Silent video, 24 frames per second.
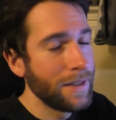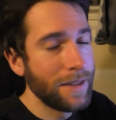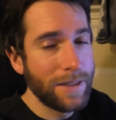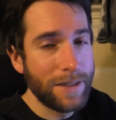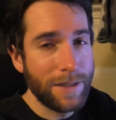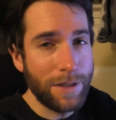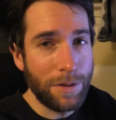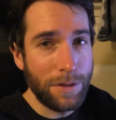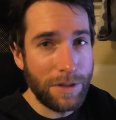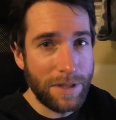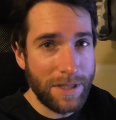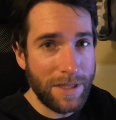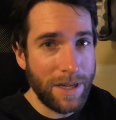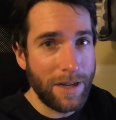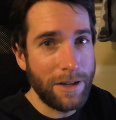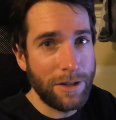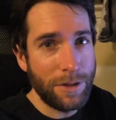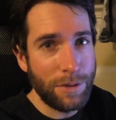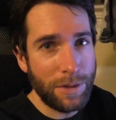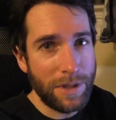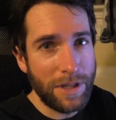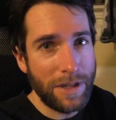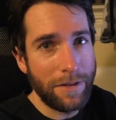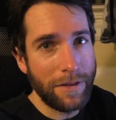So the stairs
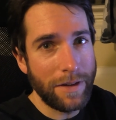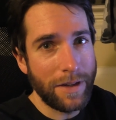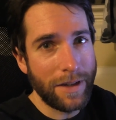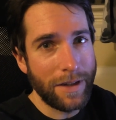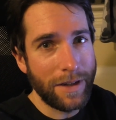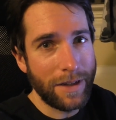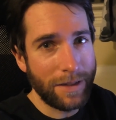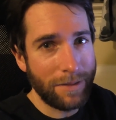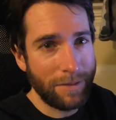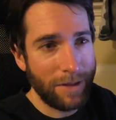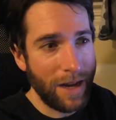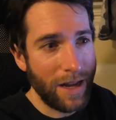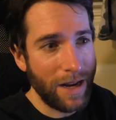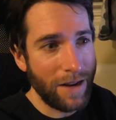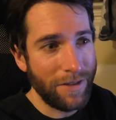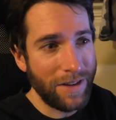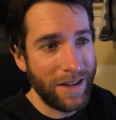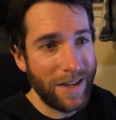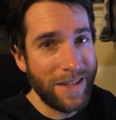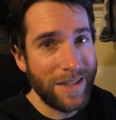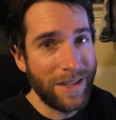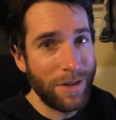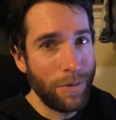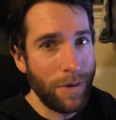will give a kind of an
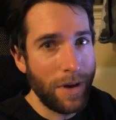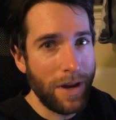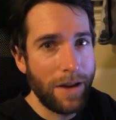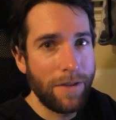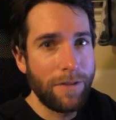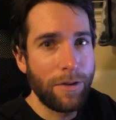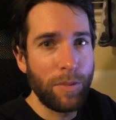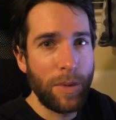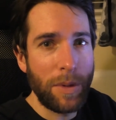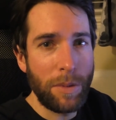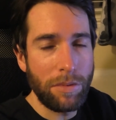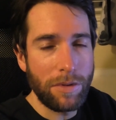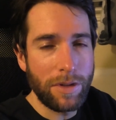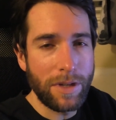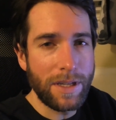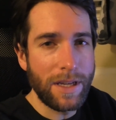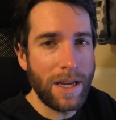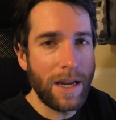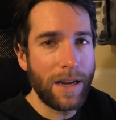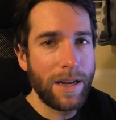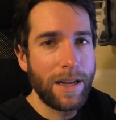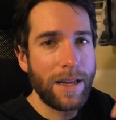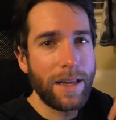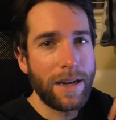easy way for people to
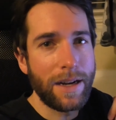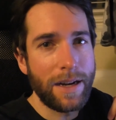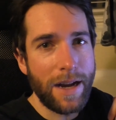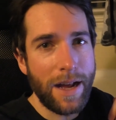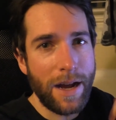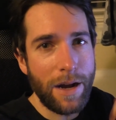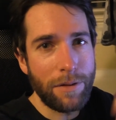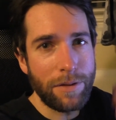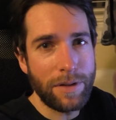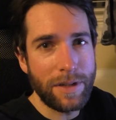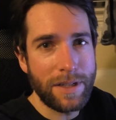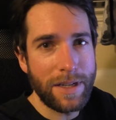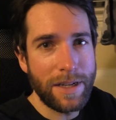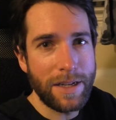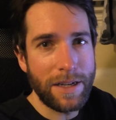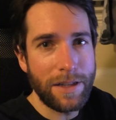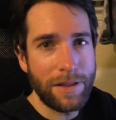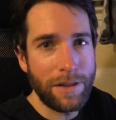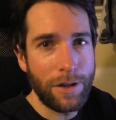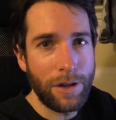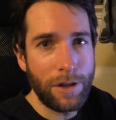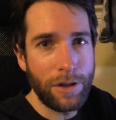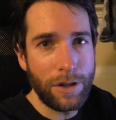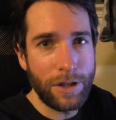get in and out to take a
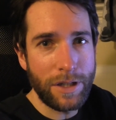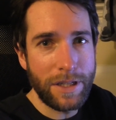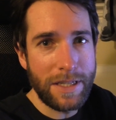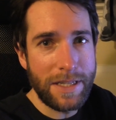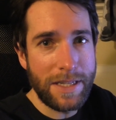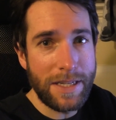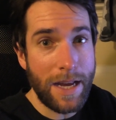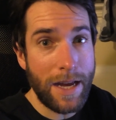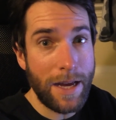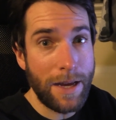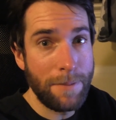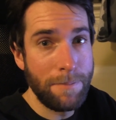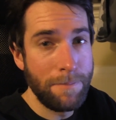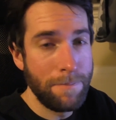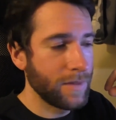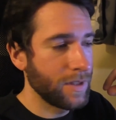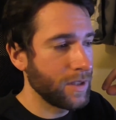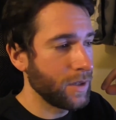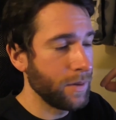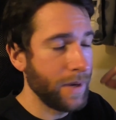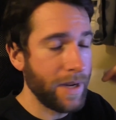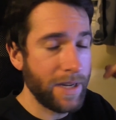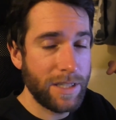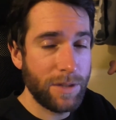little look inside.
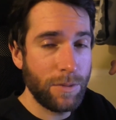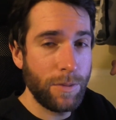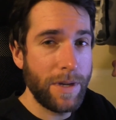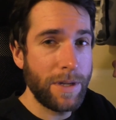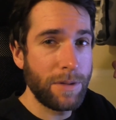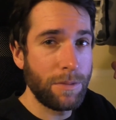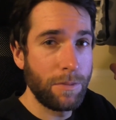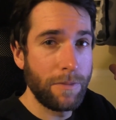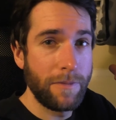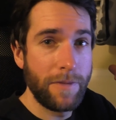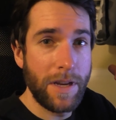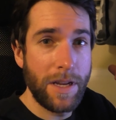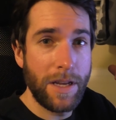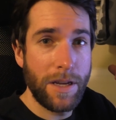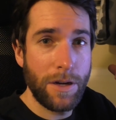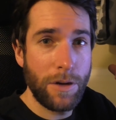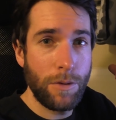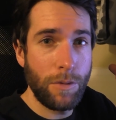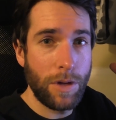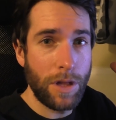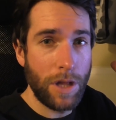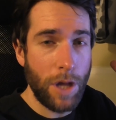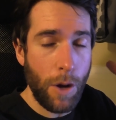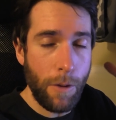So next week's video
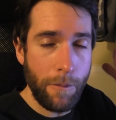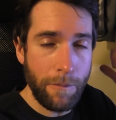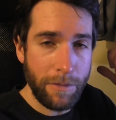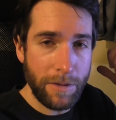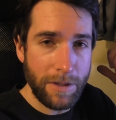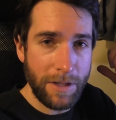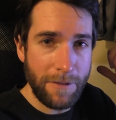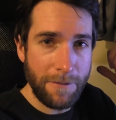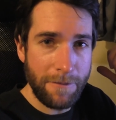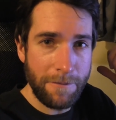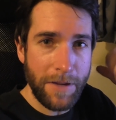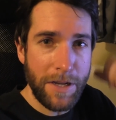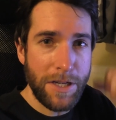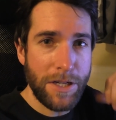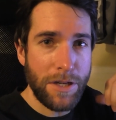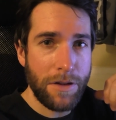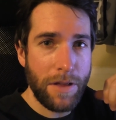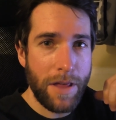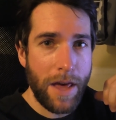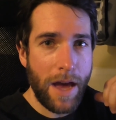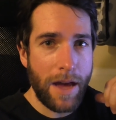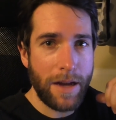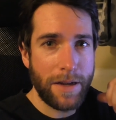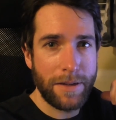will hopefully feature
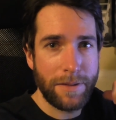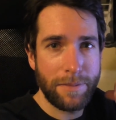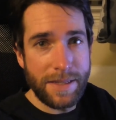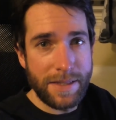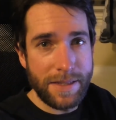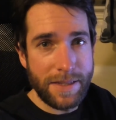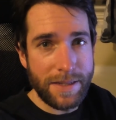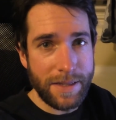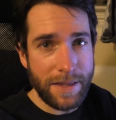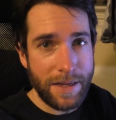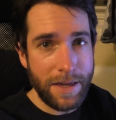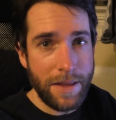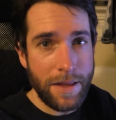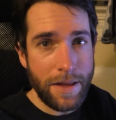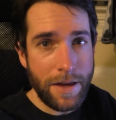that. See you